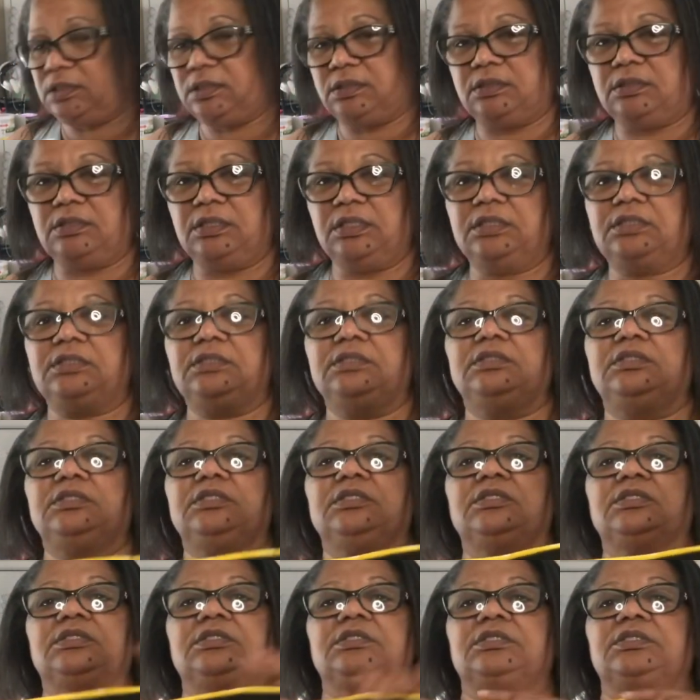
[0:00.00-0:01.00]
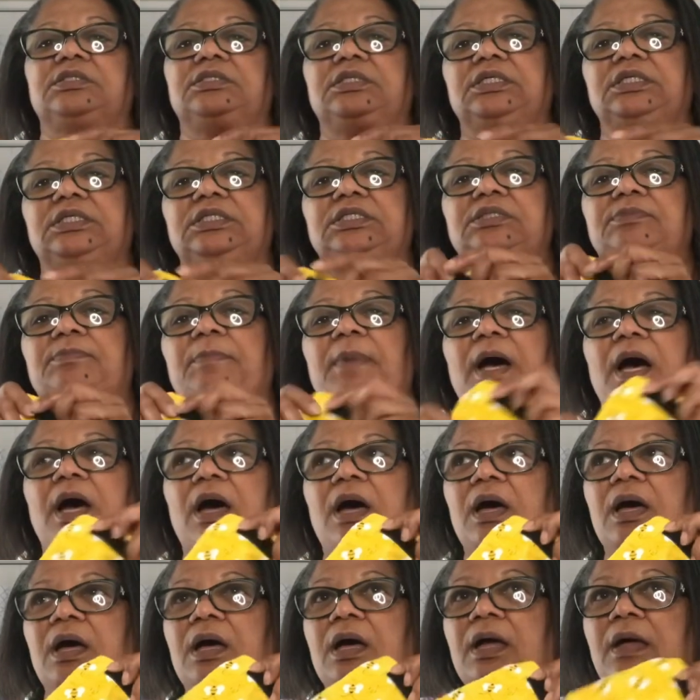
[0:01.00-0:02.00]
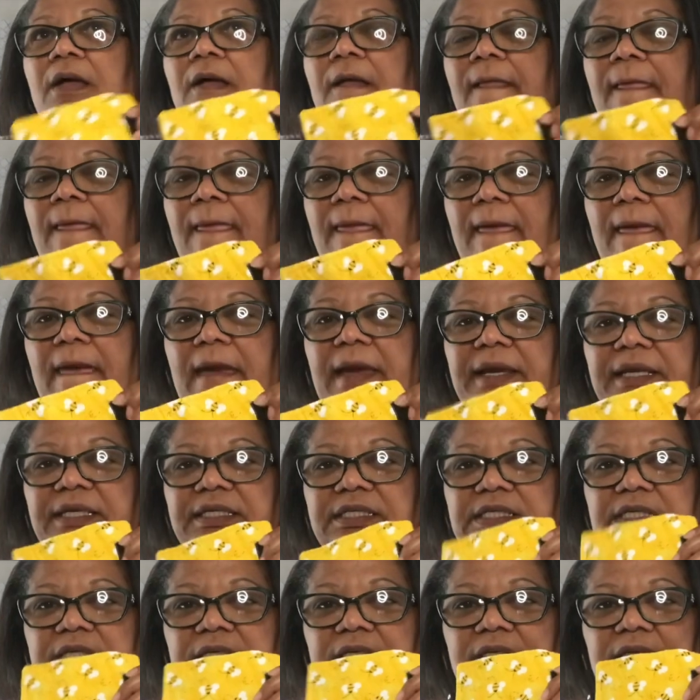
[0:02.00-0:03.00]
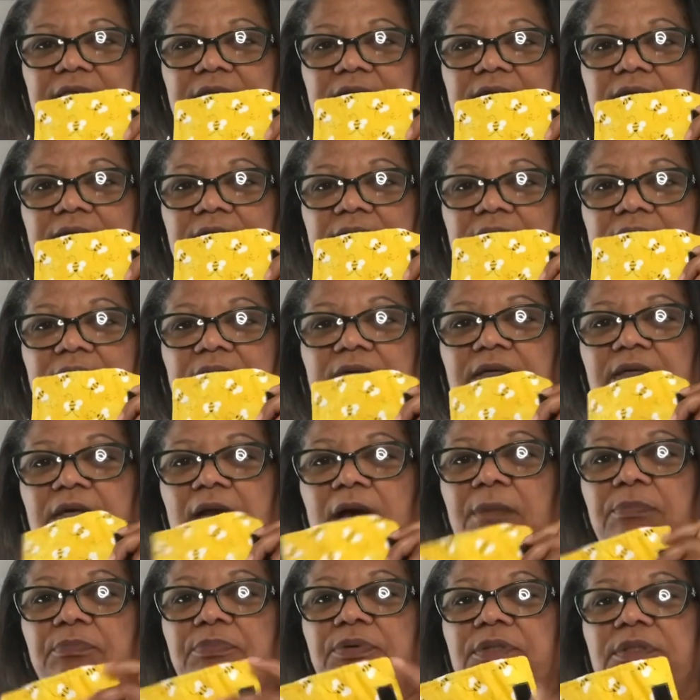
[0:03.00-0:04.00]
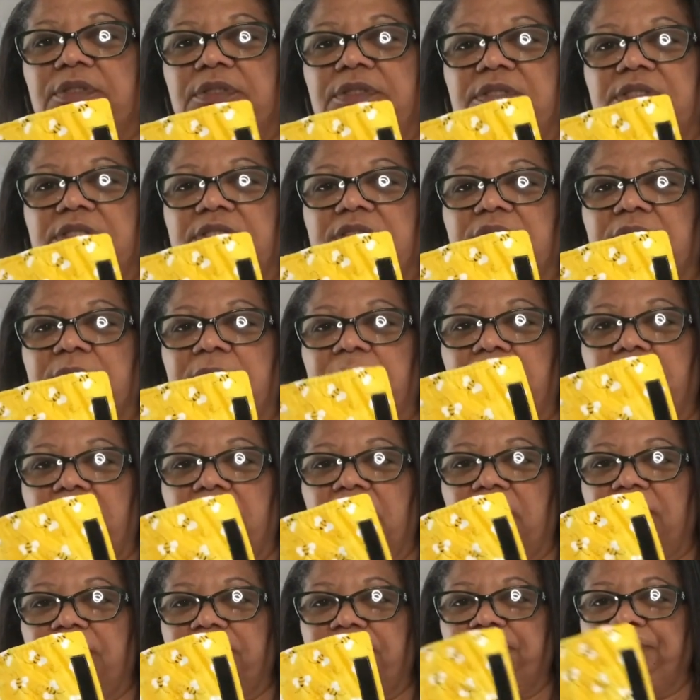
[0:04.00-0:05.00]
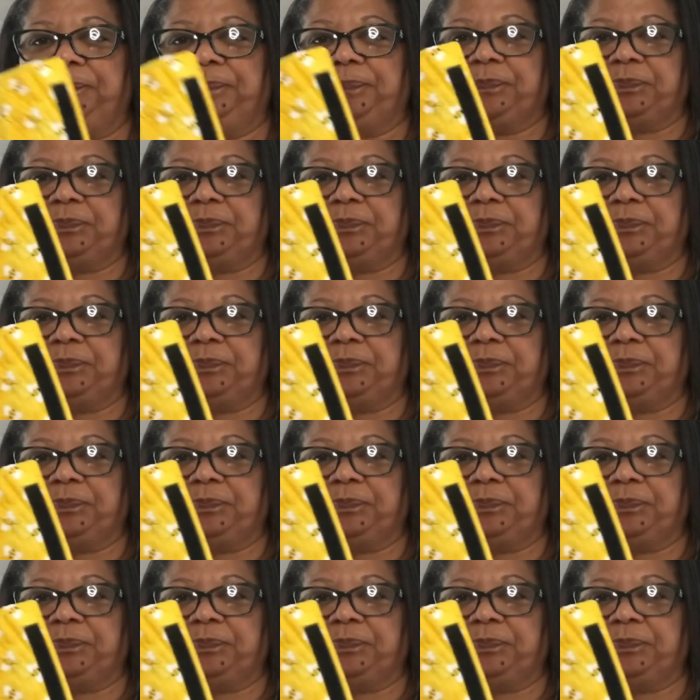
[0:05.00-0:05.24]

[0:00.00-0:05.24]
is just a 6 by 18, and I put some